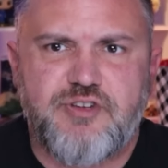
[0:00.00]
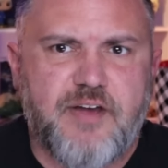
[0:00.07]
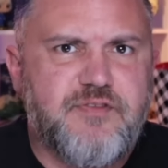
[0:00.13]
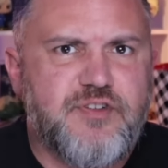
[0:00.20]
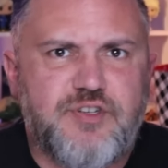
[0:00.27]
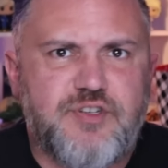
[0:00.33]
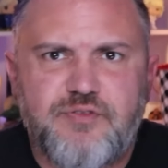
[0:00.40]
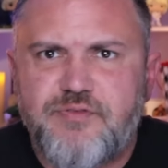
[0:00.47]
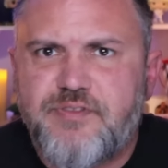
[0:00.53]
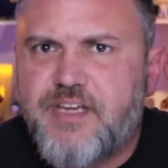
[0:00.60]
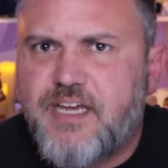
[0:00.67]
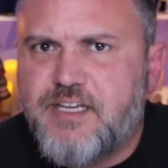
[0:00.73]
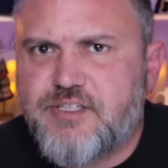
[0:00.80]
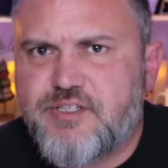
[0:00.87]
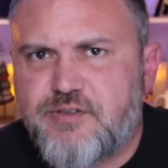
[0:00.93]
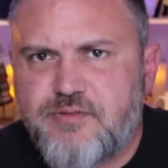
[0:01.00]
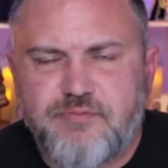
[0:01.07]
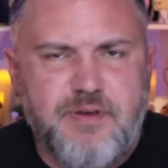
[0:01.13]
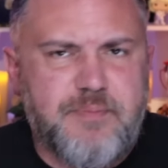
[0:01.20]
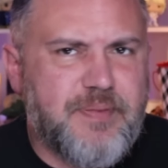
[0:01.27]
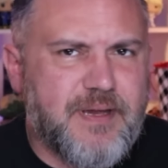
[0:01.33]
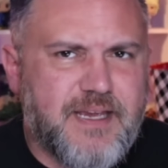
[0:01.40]
you have to do this to
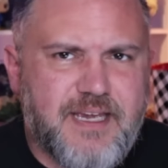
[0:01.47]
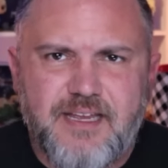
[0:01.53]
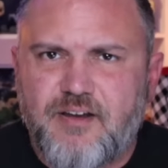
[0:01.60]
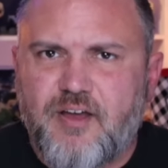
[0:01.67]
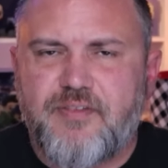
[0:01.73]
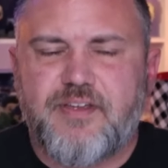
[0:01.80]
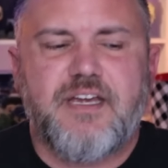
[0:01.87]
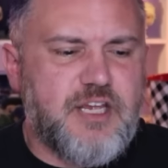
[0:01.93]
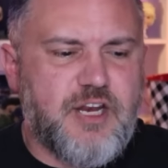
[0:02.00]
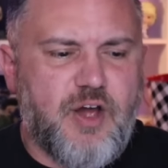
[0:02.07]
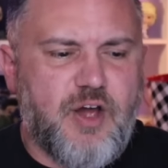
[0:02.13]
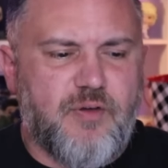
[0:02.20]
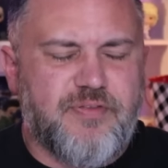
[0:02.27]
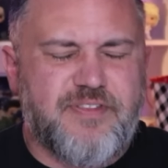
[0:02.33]
repent and all the you know,